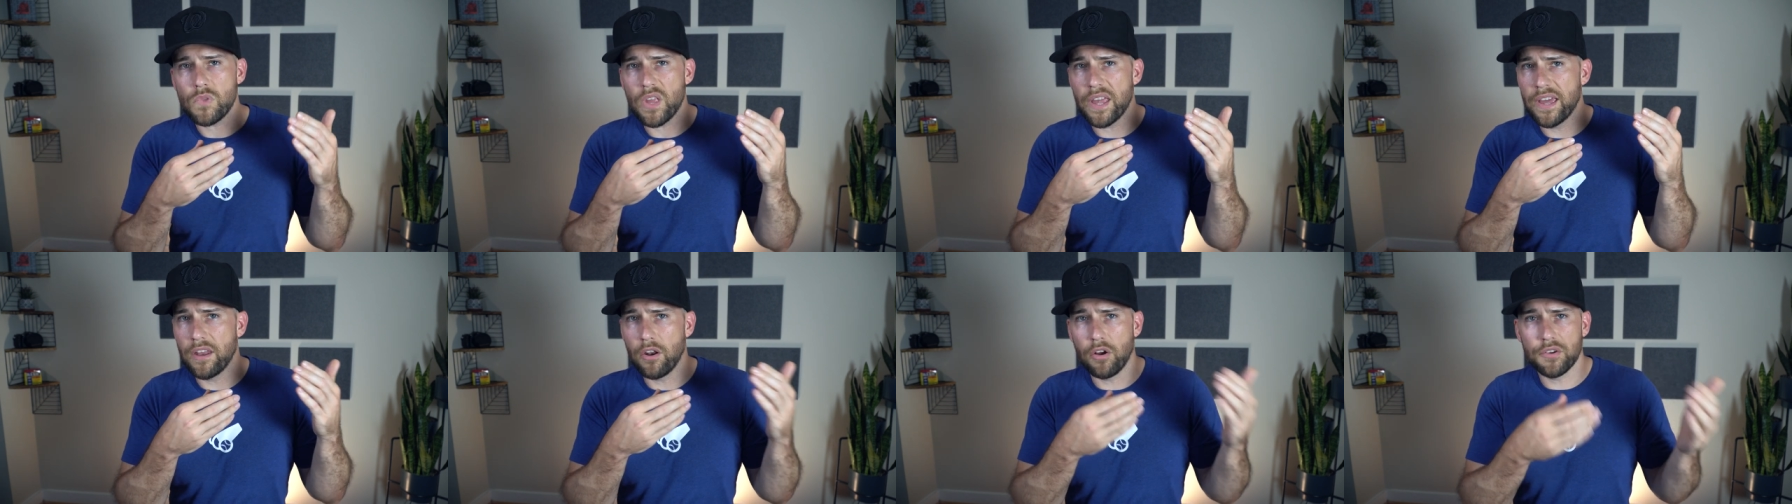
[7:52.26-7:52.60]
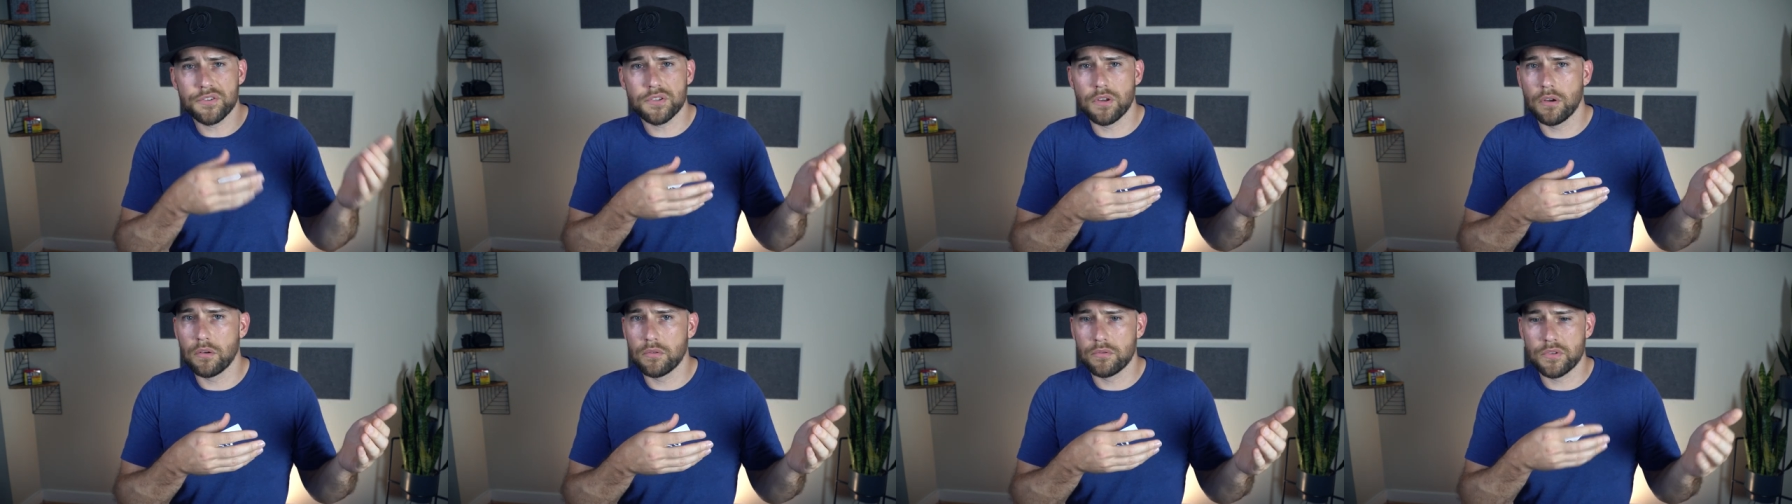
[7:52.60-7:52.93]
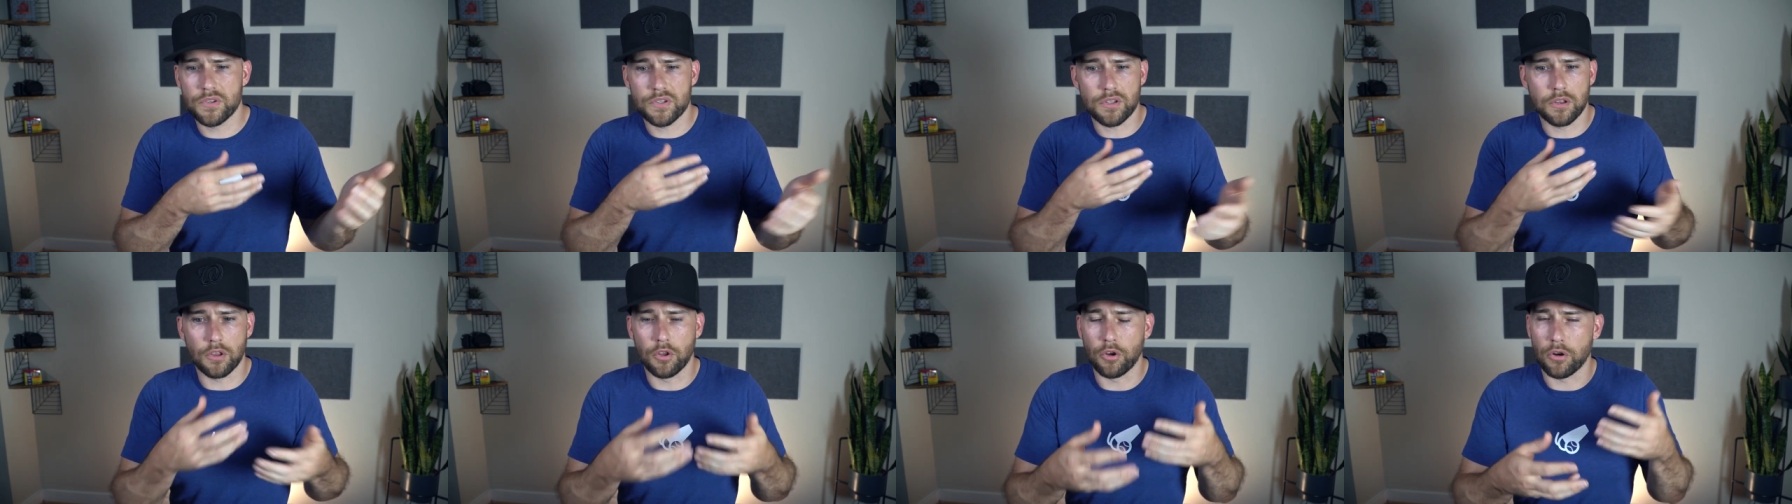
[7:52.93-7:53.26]
and also
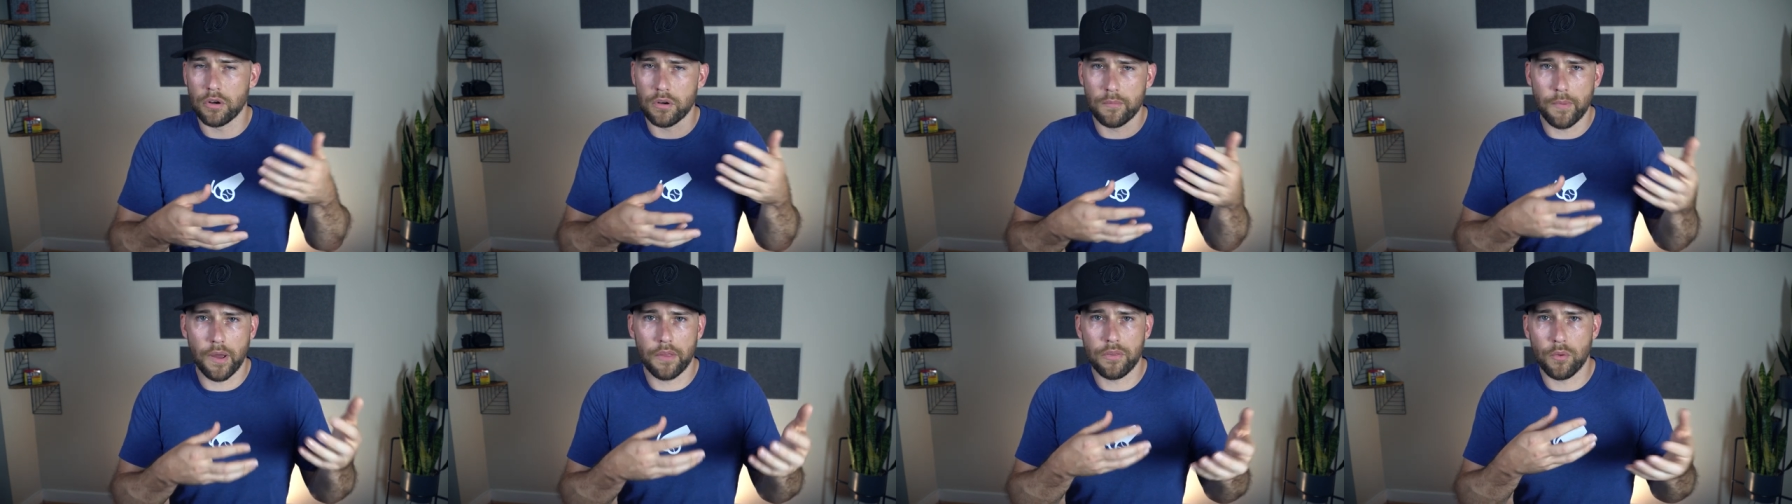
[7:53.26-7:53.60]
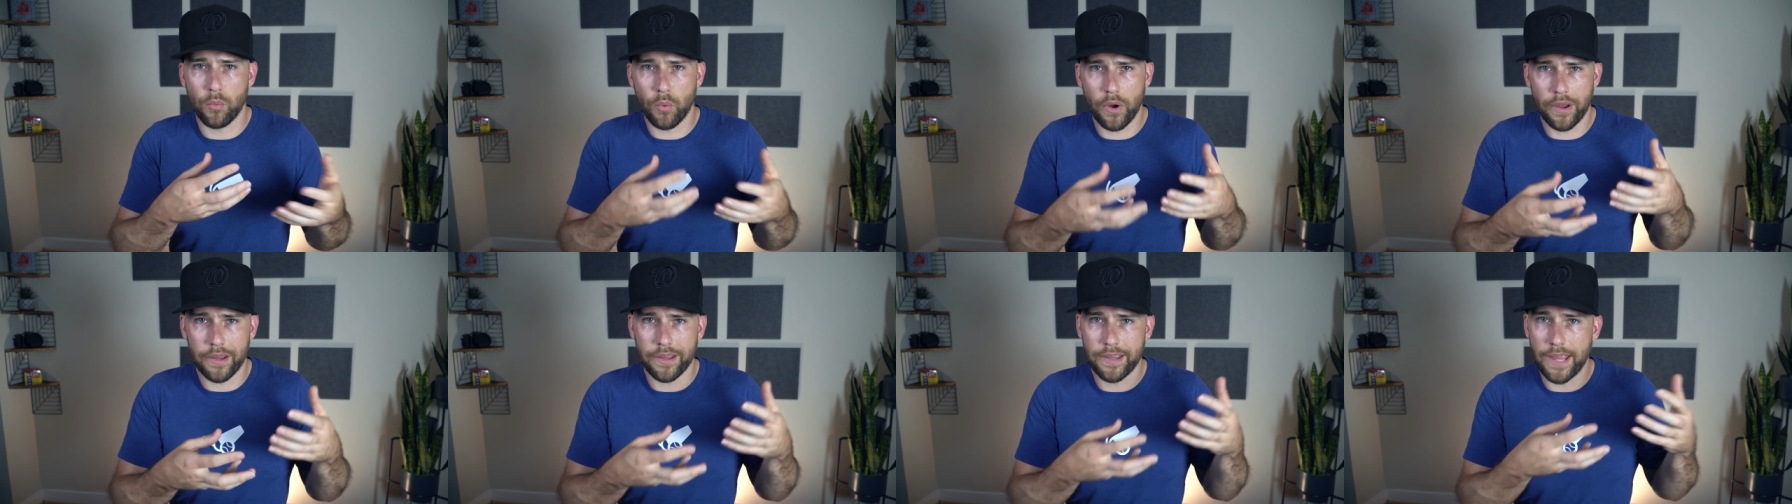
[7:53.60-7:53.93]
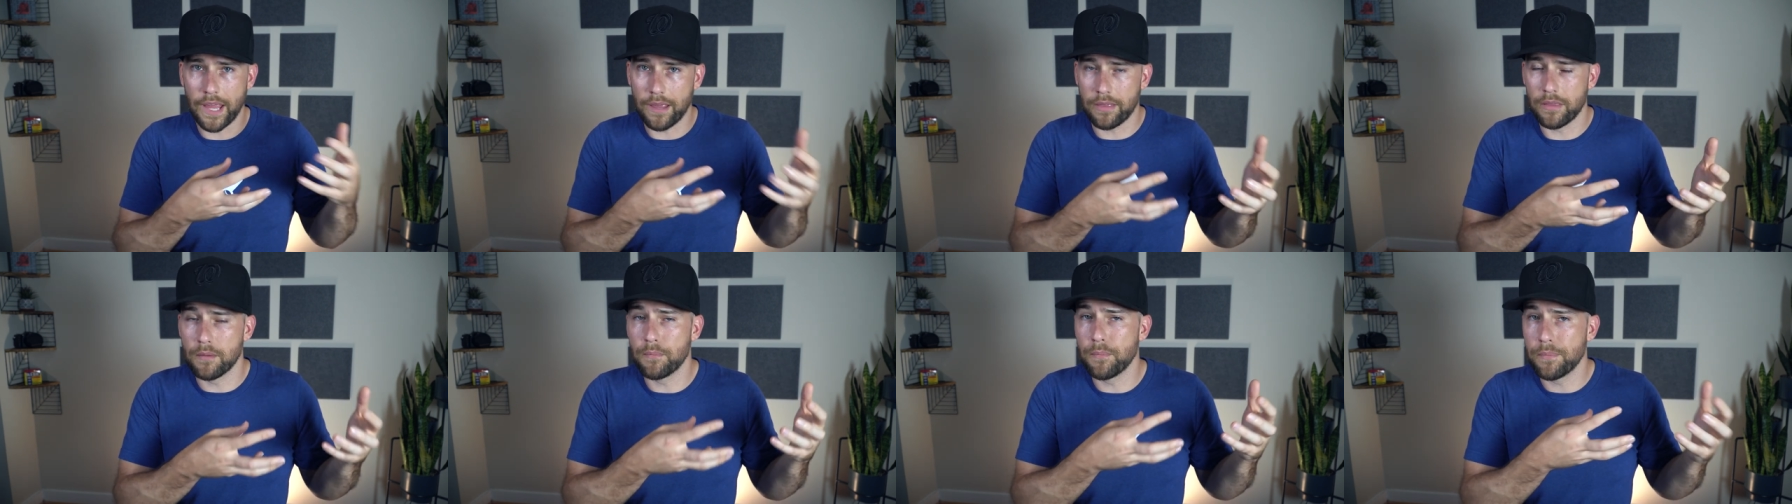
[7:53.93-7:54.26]
just learn about the way
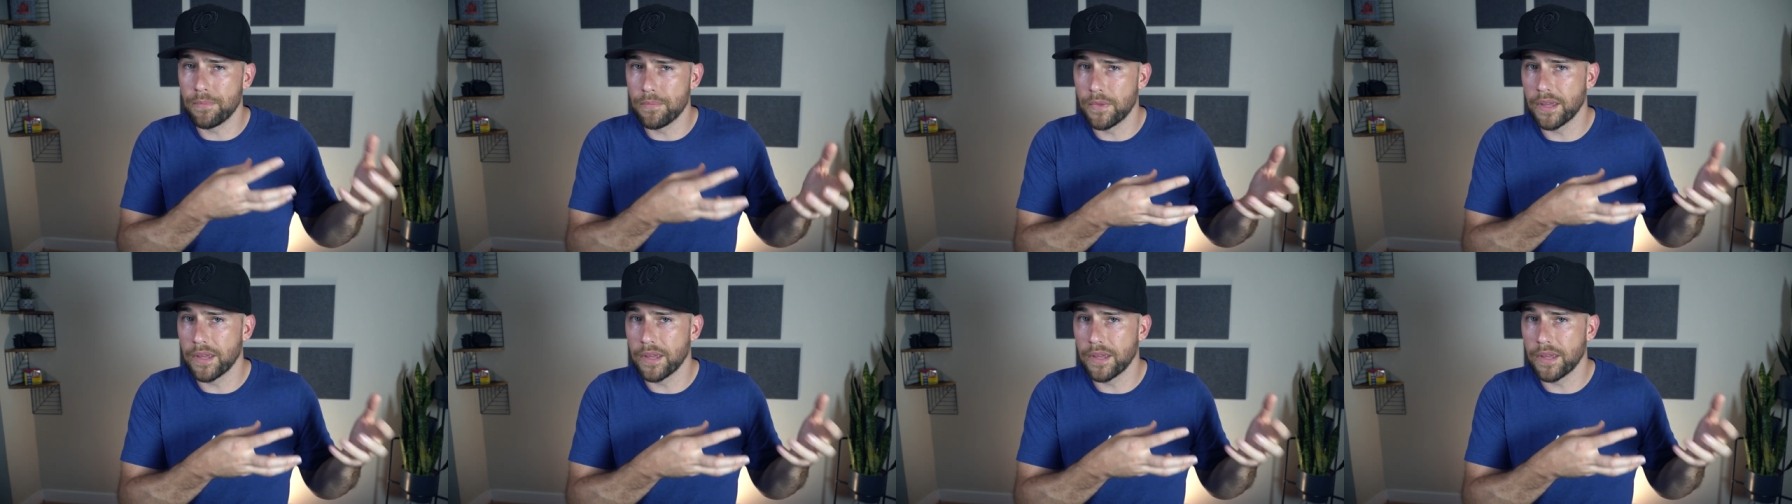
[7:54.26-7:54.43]
ga- the,